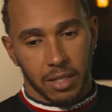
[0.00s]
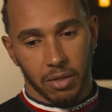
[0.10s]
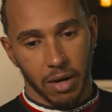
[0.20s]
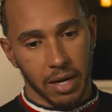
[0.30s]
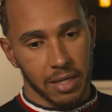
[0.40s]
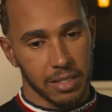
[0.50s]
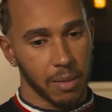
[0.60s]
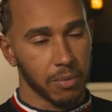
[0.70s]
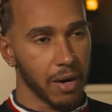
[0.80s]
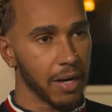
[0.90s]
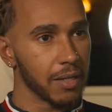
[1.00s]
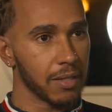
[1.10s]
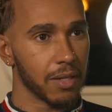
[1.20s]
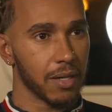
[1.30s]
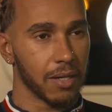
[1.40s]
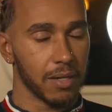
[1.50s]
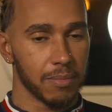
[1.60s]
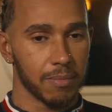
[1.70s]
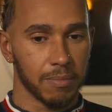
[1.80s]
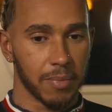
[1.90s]
creating this upgrade,
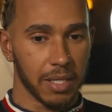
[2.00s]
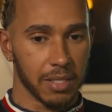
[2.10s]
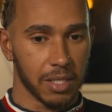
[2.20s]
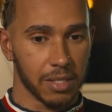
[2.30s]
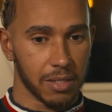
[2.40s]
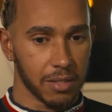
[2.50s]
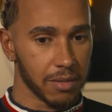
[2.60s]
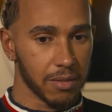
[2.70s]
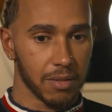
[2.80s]
but it's just